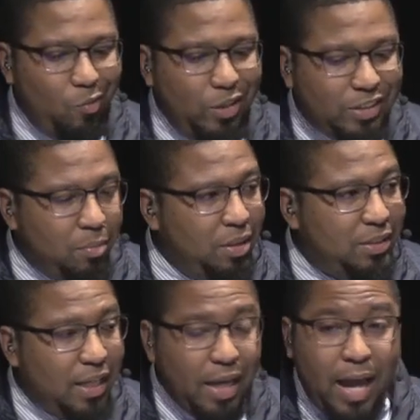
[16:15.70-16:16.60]
We simply
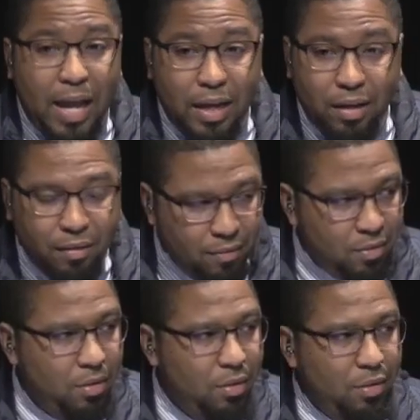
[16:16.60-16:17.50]
say, hey,
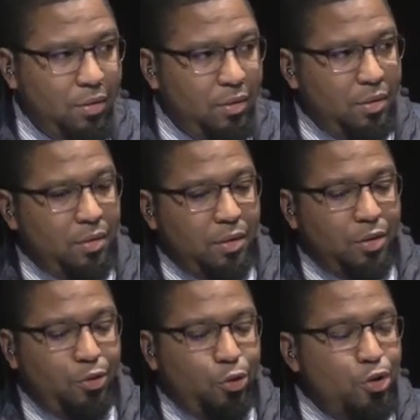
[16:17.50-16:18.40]

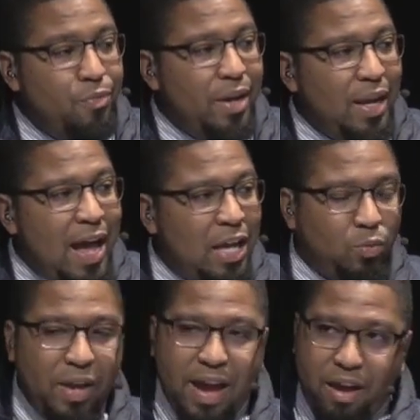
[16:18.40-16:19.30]
do you realize
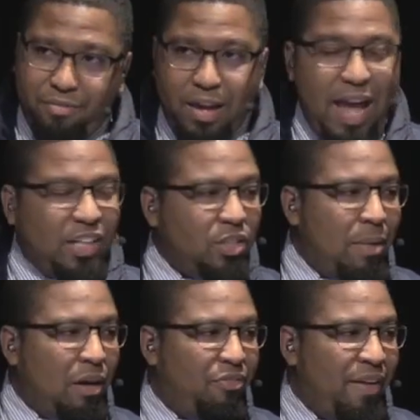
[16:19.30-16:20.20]
we have X
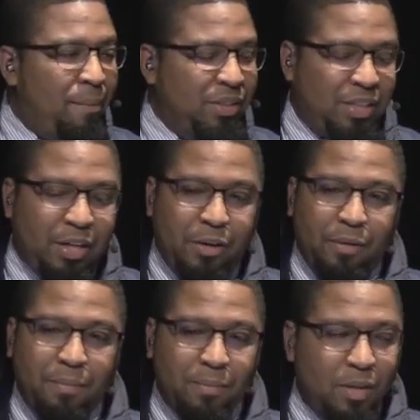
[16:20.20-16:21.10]
amount of families
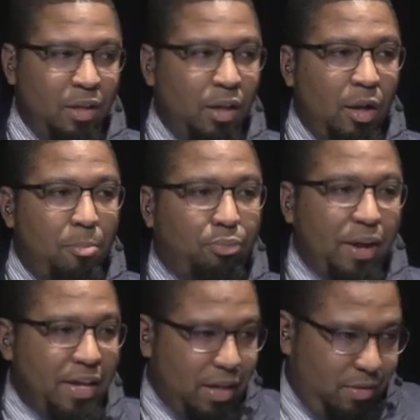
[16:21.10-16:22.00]
here
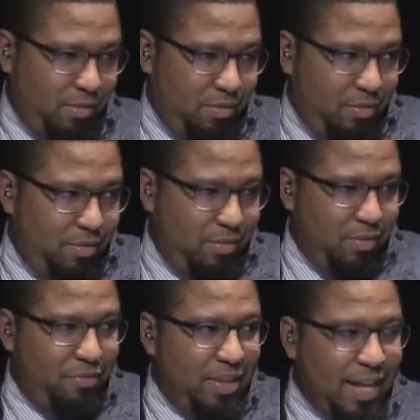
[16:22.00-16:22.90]
praying
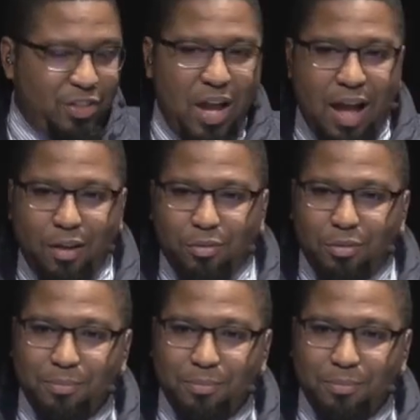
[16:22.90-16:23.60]
for that child?